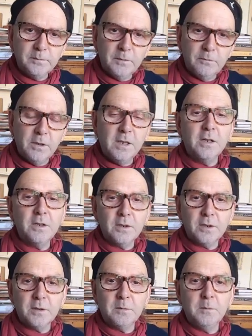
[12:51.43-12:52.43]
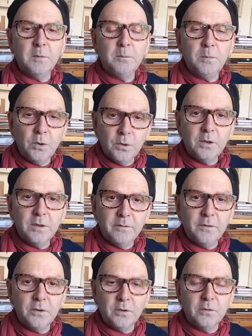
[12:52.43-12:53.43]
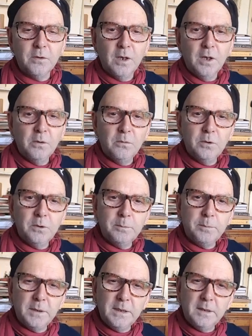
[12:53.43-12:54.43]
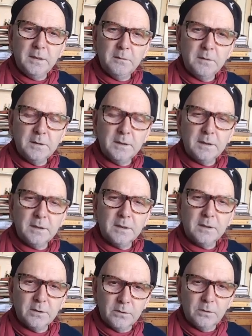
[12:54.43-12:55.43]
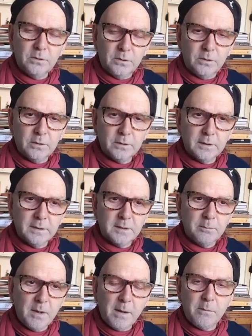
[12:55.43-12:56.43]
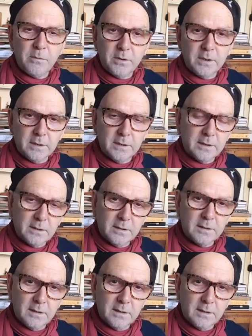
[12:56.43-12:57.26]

religious point of view would be this thought, this memory, this